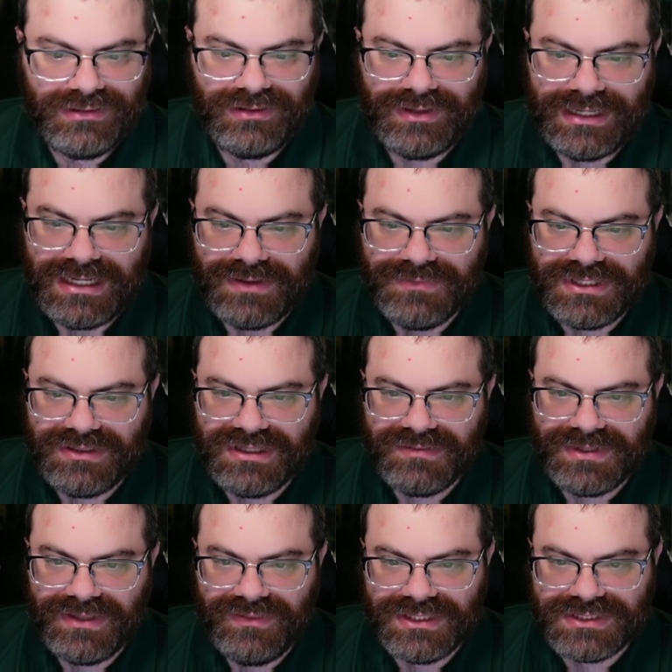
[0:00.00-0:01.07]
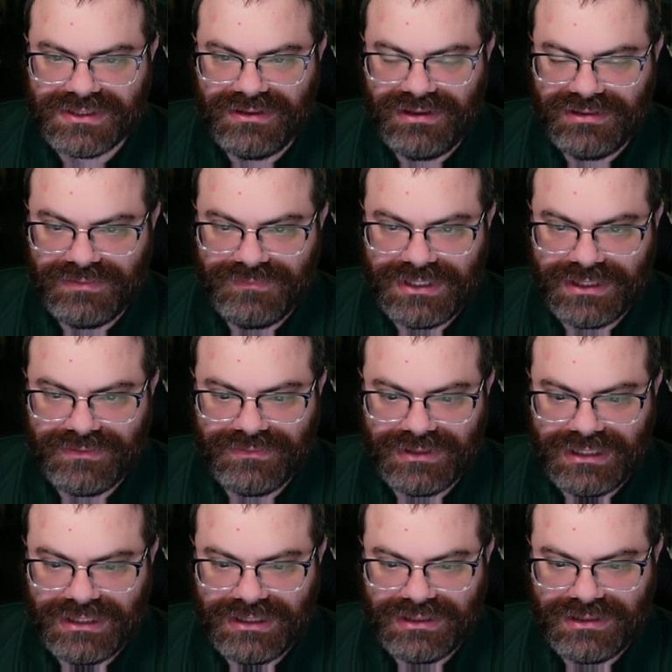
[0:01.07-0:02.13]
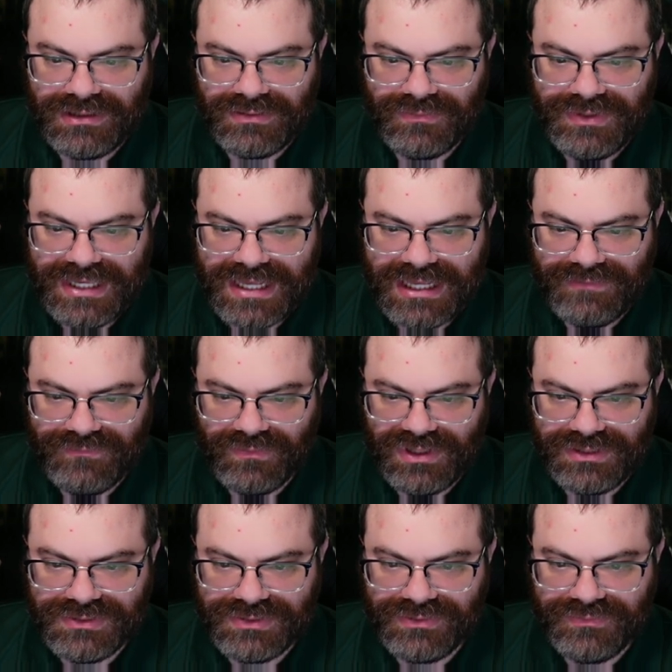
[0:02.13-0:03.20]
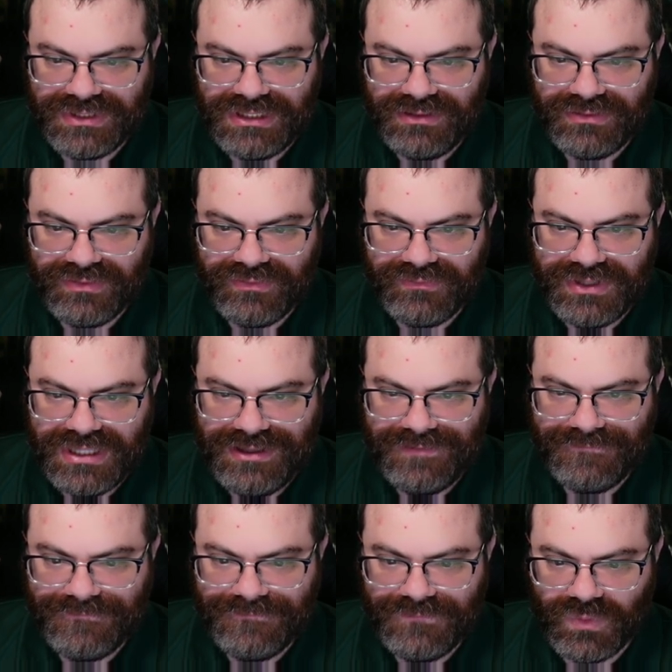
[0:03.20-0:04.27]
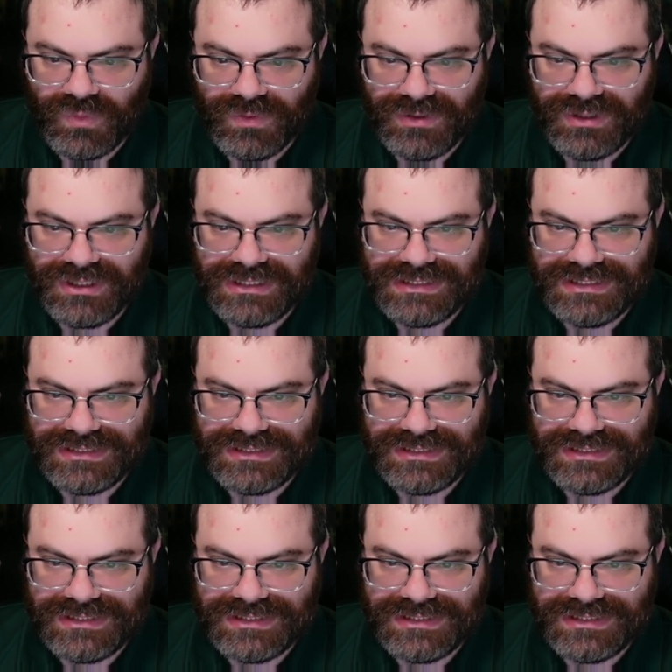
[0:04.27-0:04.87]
All right, I'm gonna think about this column now. Uh, we have one, two, we need three, four,